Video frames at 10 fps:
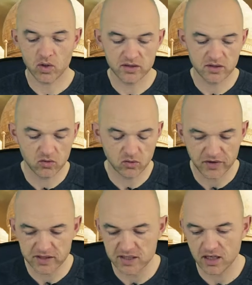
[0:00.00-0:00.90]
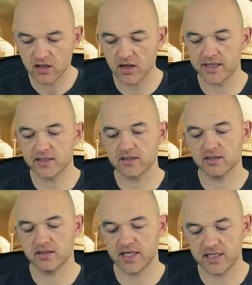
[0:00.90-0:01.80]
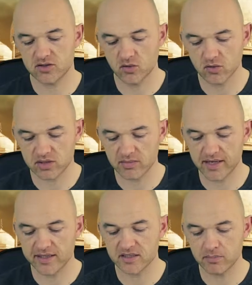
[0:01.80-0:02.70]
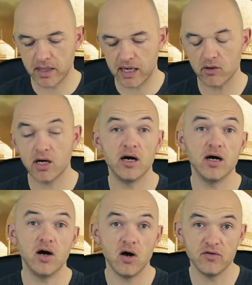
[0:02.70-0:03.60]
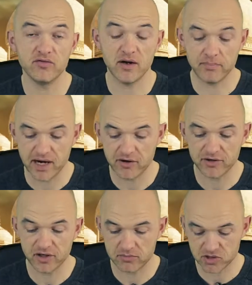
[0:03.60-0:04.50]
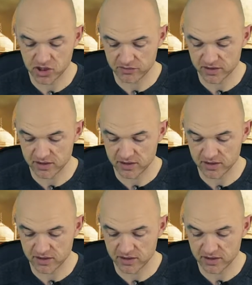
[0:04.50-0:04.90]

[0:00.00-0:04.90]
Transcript: one of the cool things that I like that he talks about is the power of a paradigm shift.